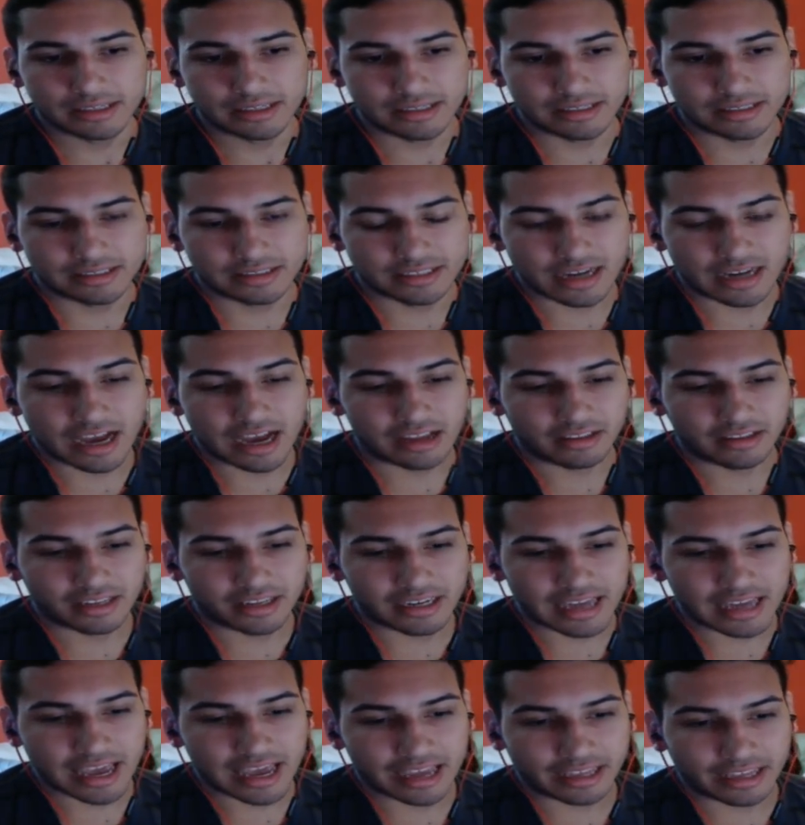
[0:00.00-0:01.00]
Denial
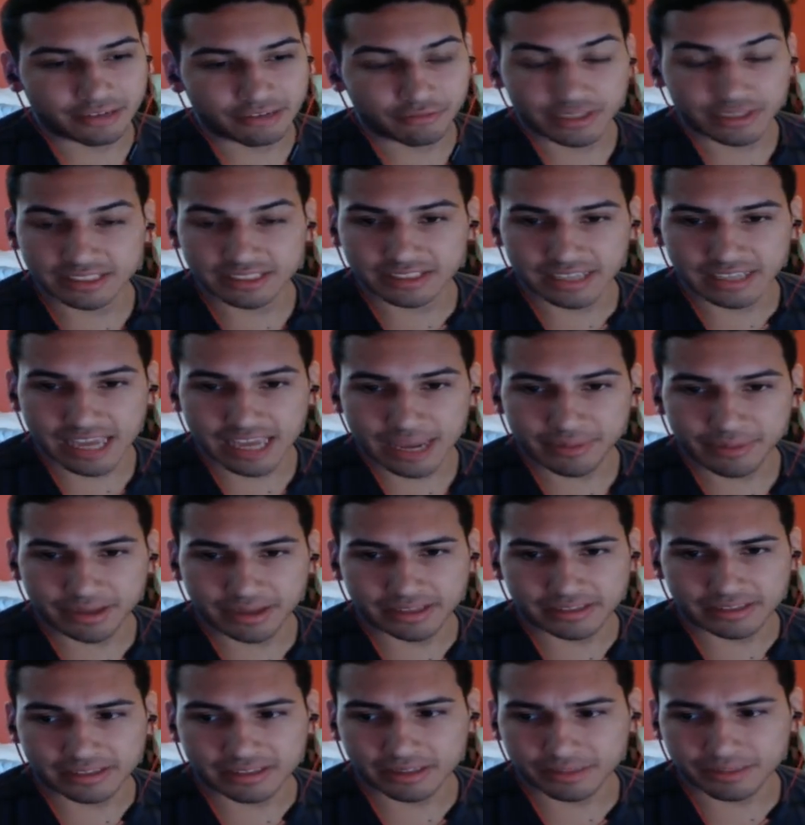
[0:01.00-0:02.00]
NA, and Reason
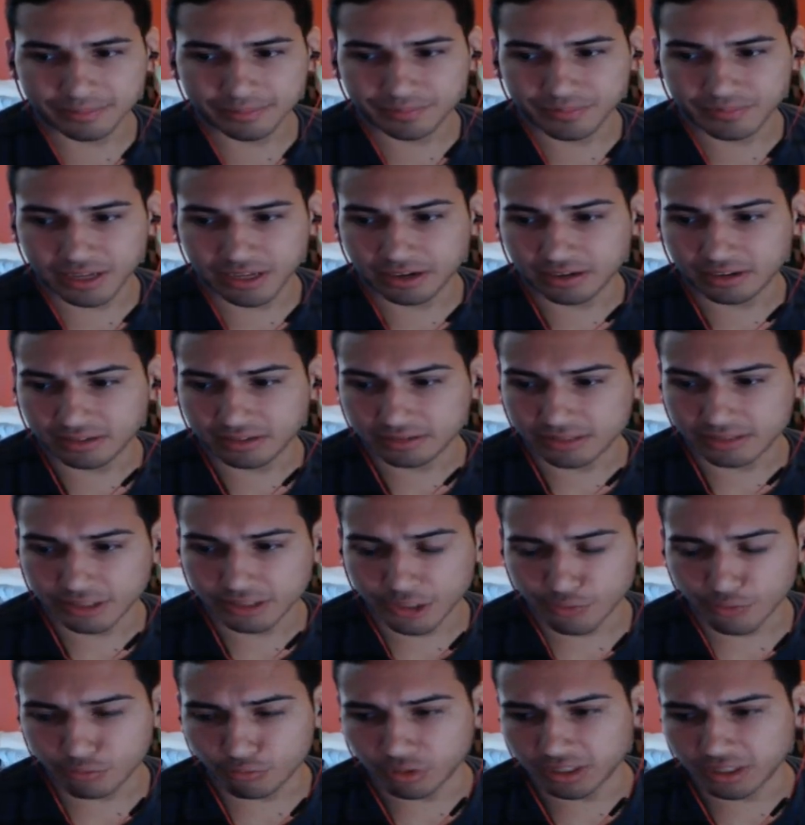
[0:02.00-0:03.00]
Gaming. They're
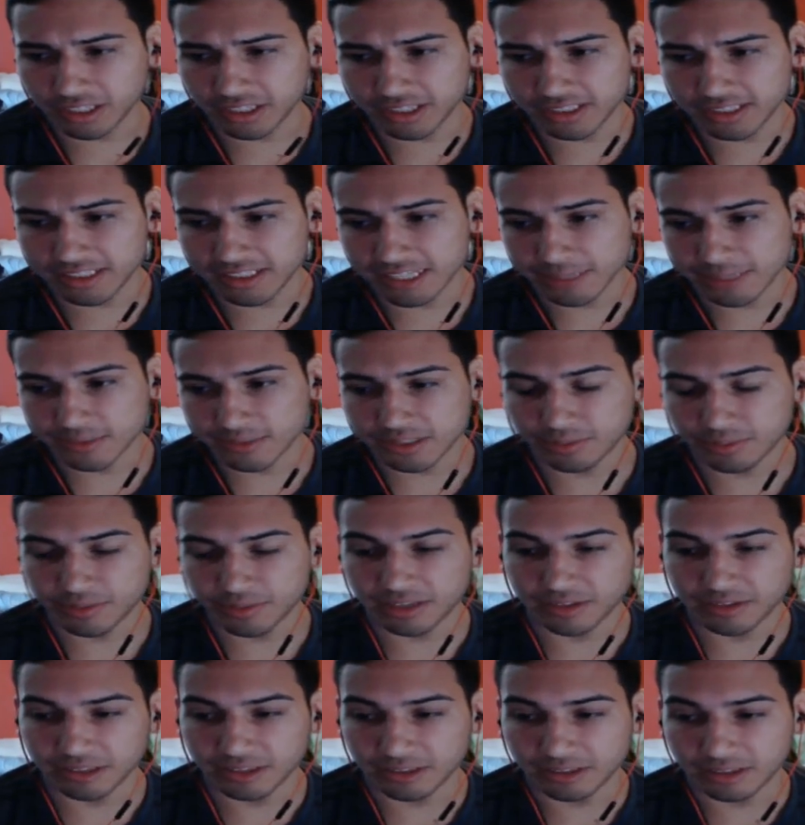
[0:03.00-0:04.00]
really good teams. It's gonna
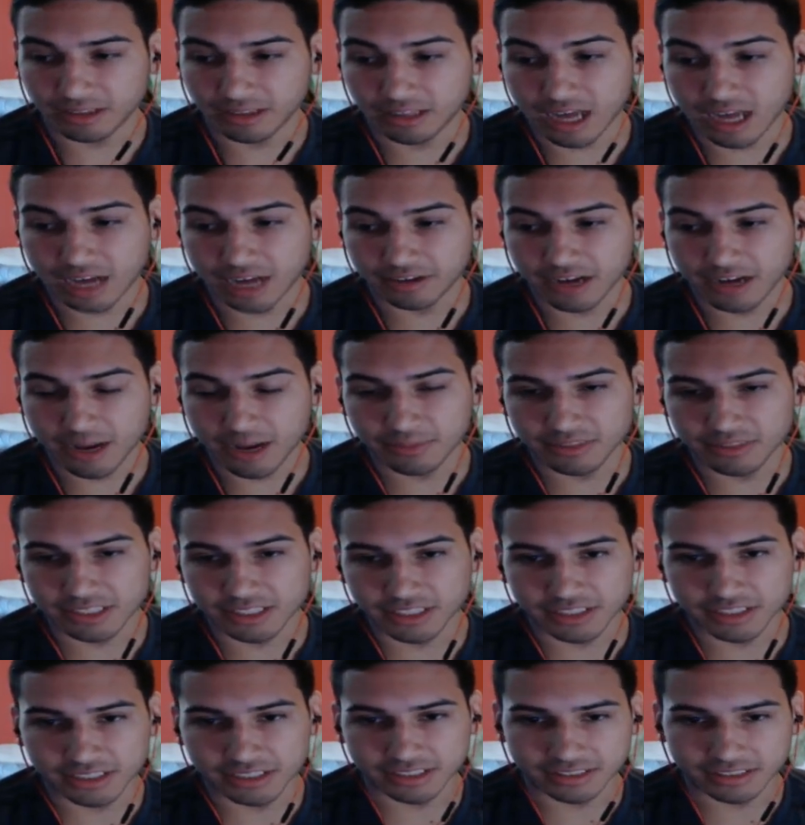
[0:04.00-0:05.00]
be a lot of
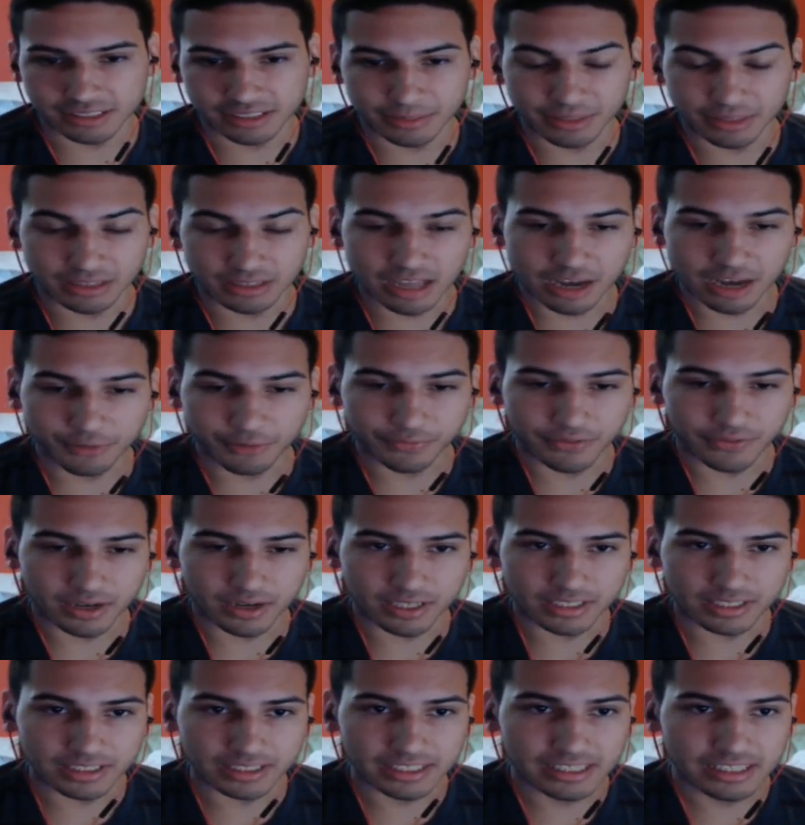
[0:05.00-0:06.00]
competition. It's gonna be a lot of
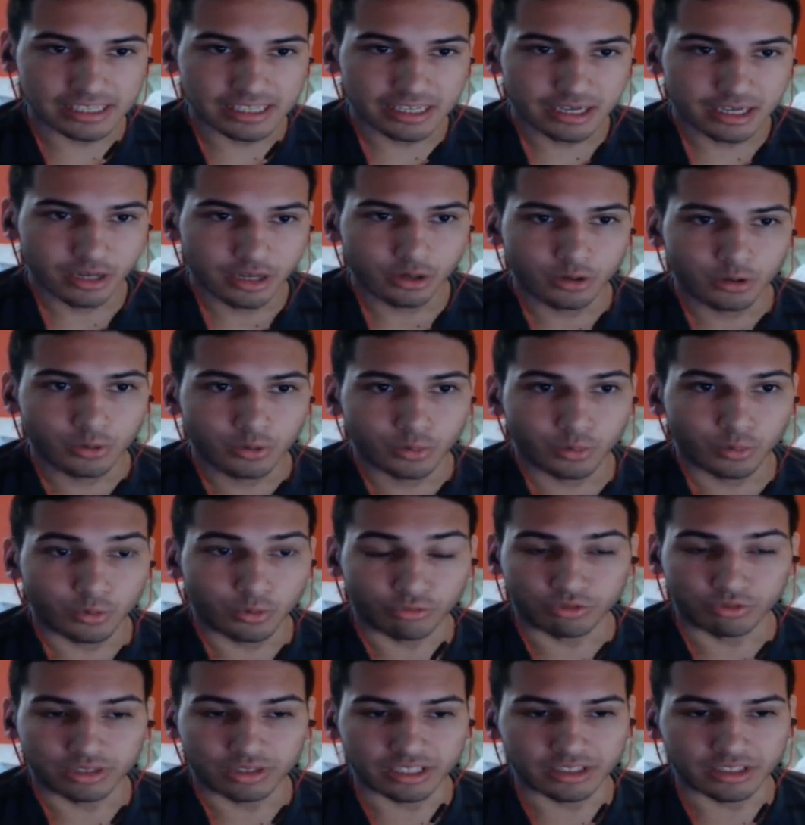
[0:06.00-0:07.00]
fun.
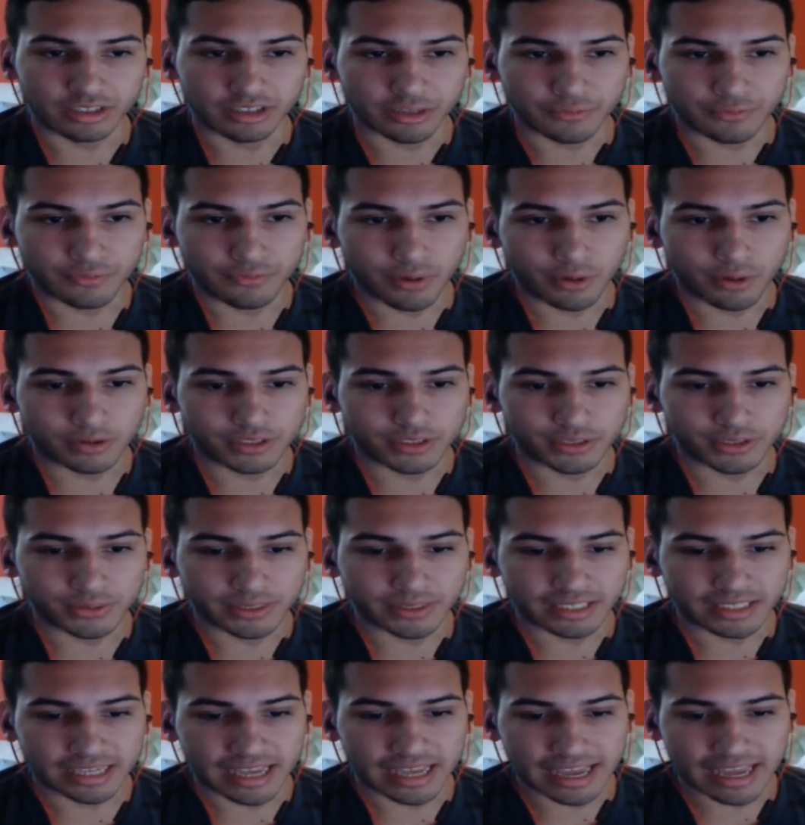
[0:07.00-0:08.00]
We're really looking forward
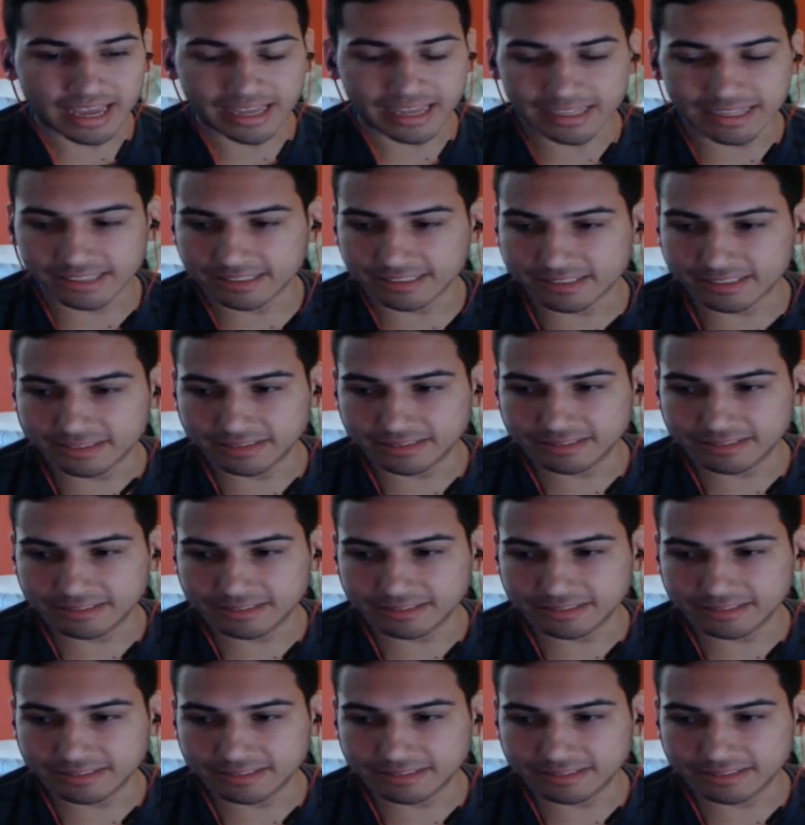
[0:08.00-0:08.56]
to it, and